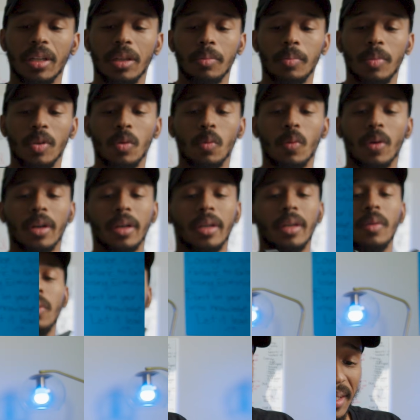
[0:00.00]
you'd be working
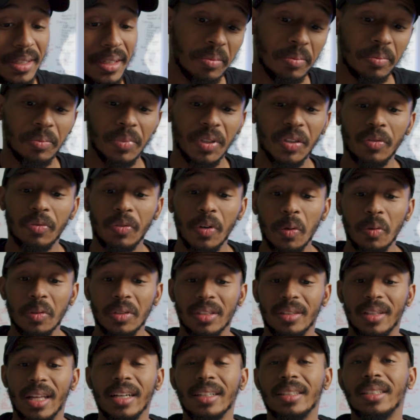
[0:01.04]
with. But folks,
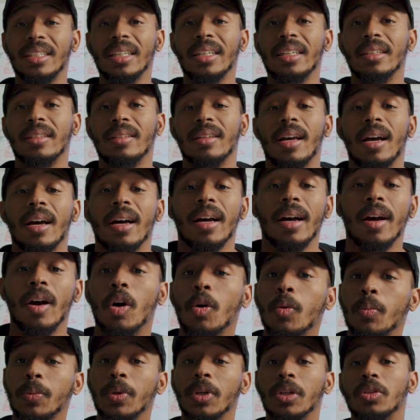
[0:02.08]
that's it. I
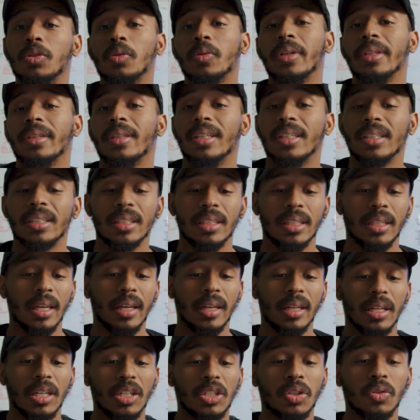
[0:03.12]
hope you enjoyed this
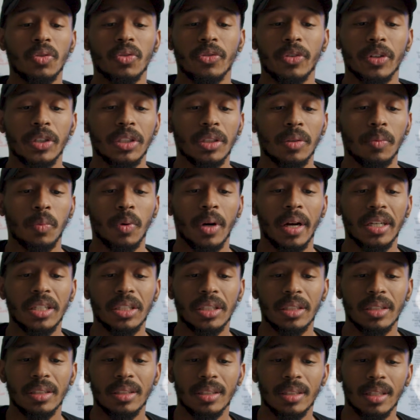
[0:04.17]
initial first
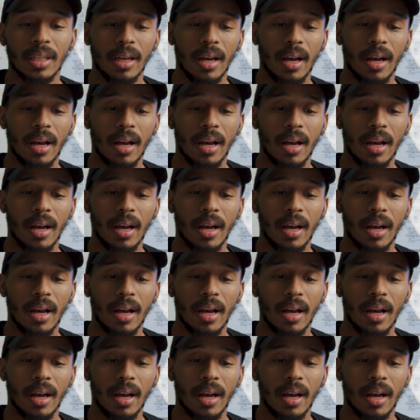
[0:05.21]
impressions